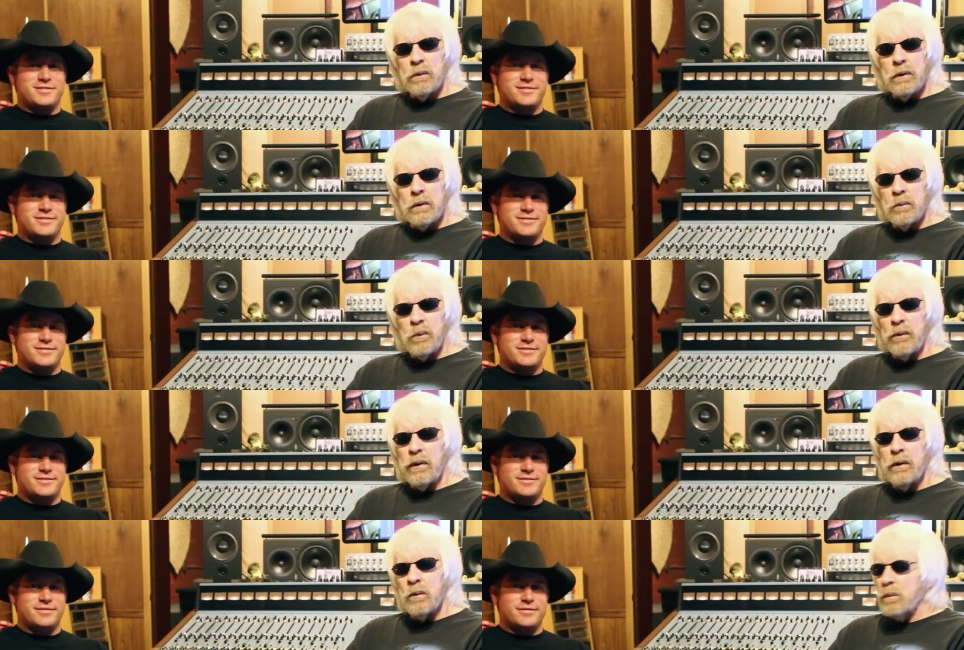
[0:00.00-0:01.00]
Speaker 1: Uh, we're
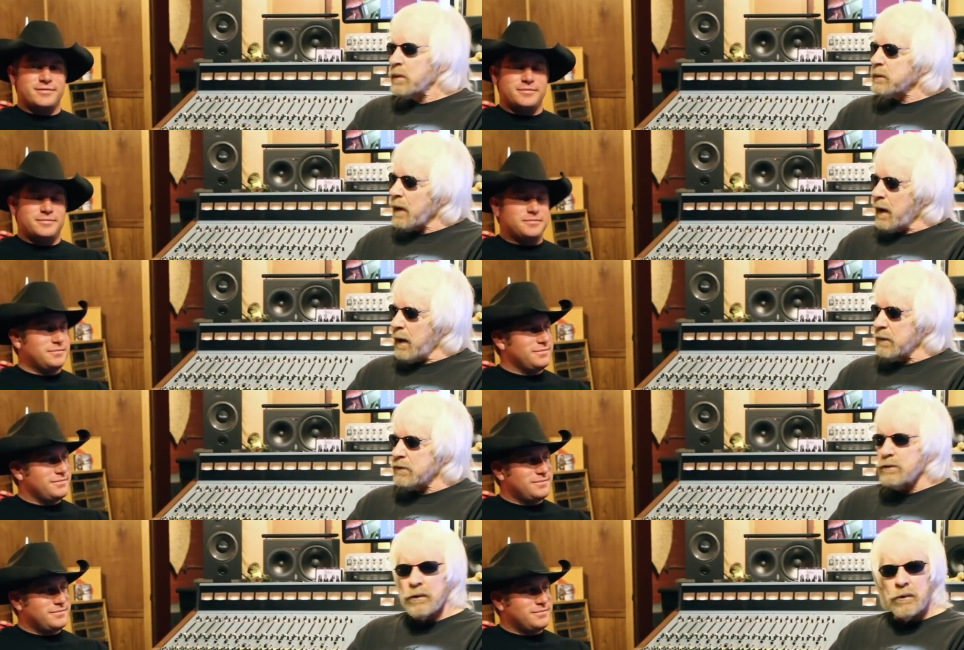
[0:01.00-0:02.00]
here with Tye
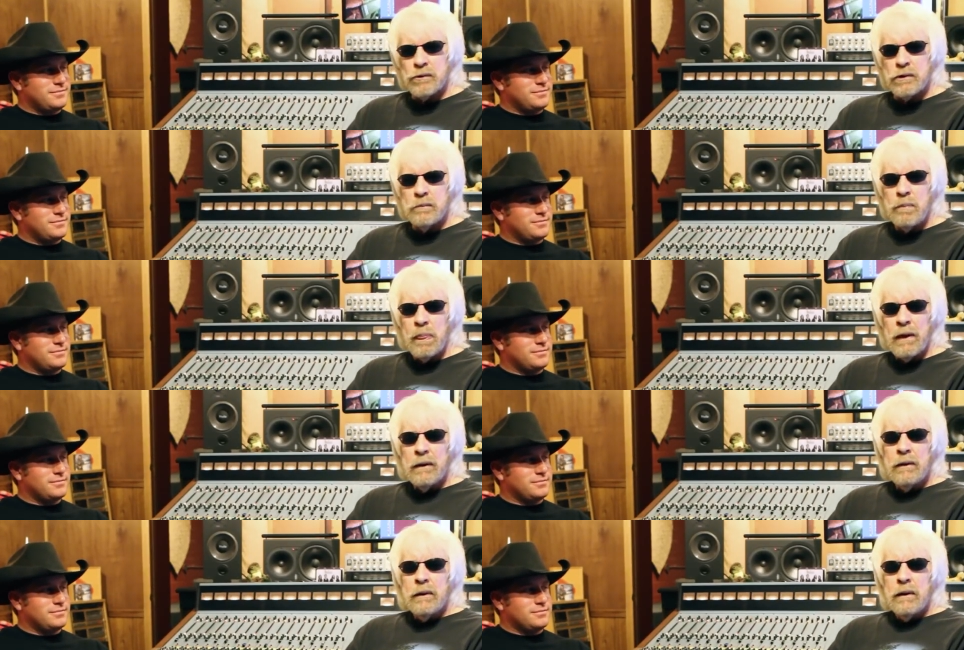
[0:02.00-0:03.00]
Sturgeon,
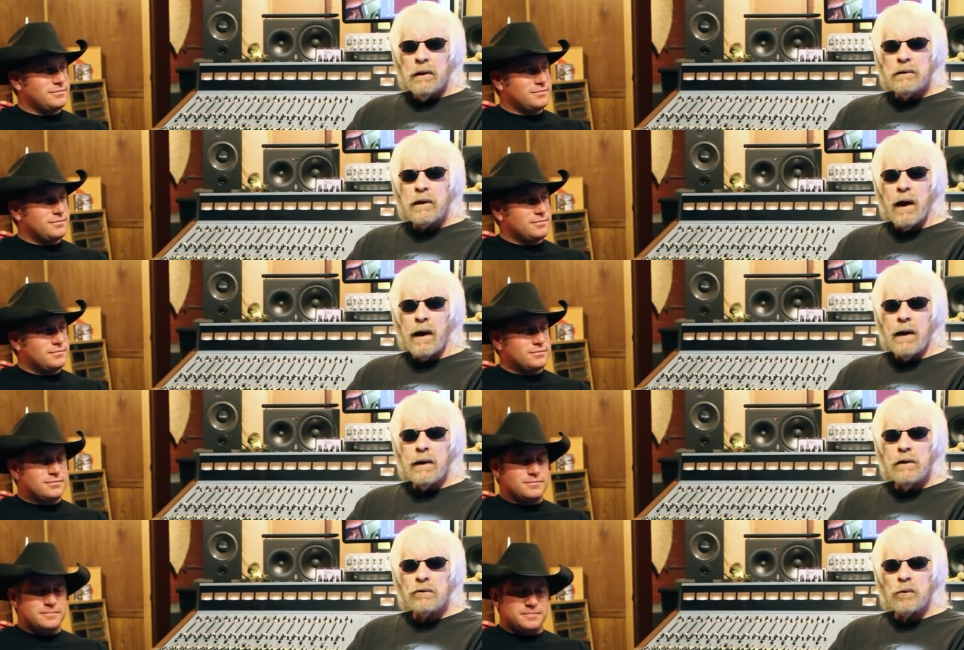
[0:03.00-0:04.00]
and Tye
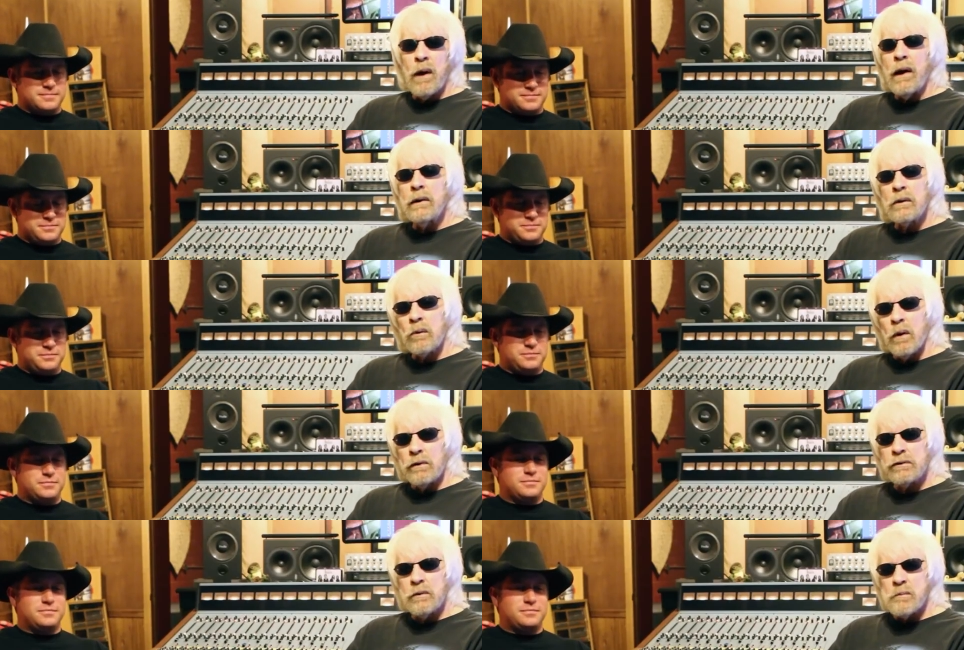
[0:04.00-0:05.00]
is riding
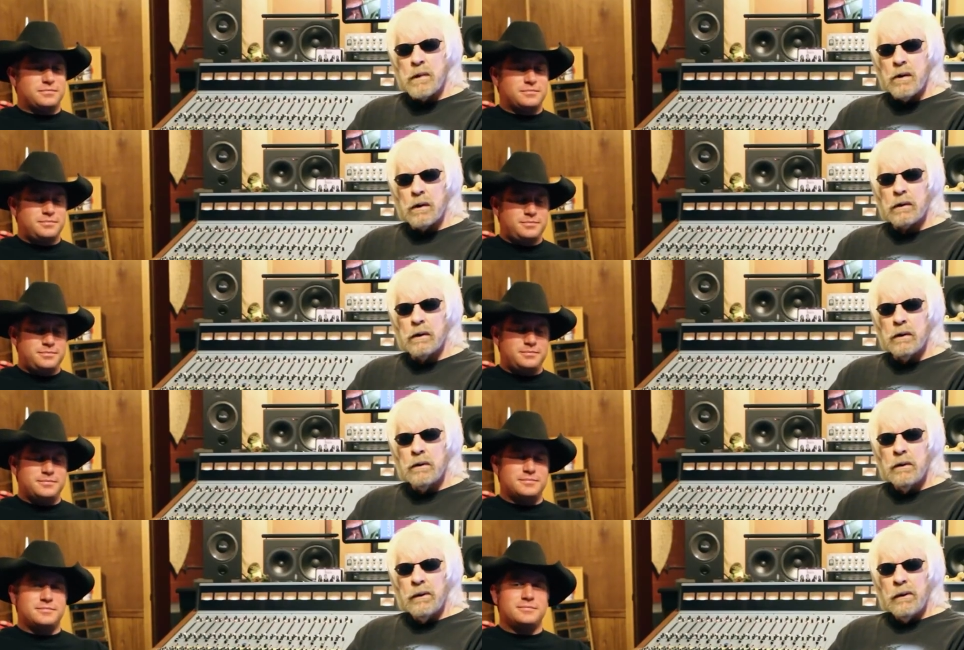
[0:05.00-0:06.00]
across America
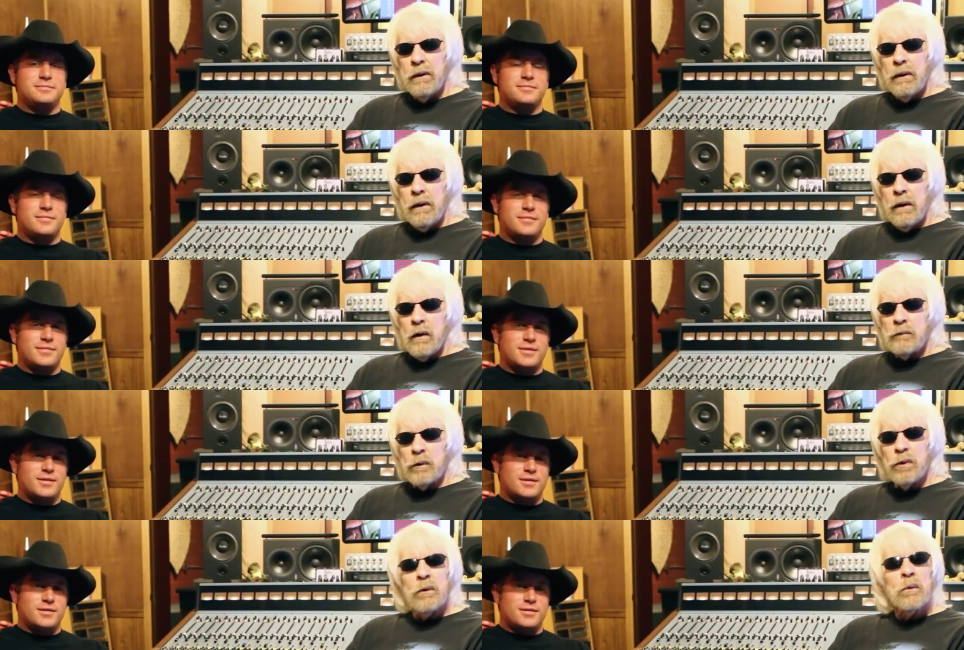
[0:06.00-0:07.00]

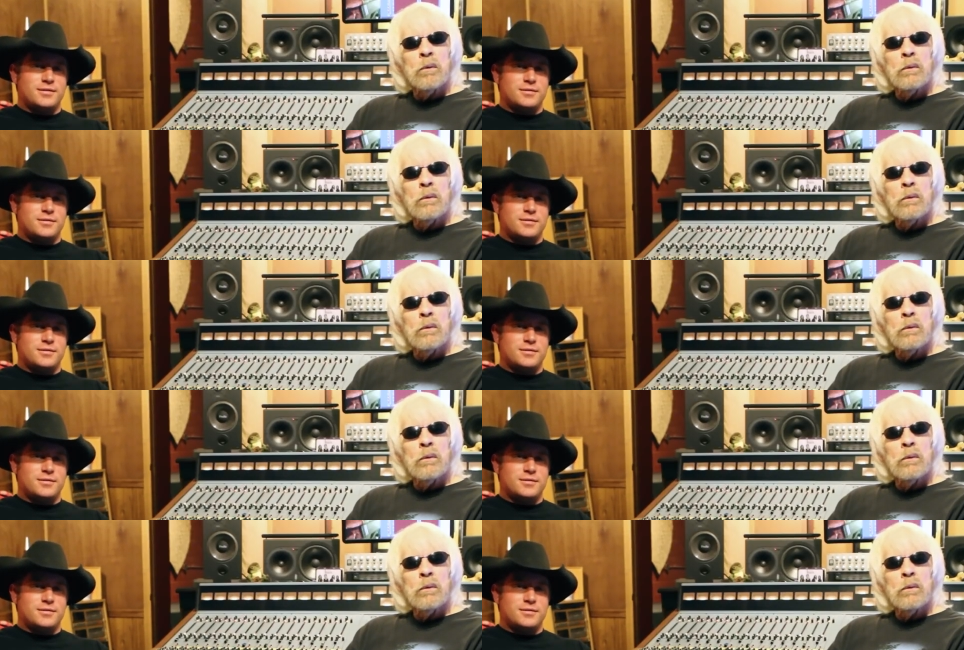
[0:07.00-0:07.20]
for the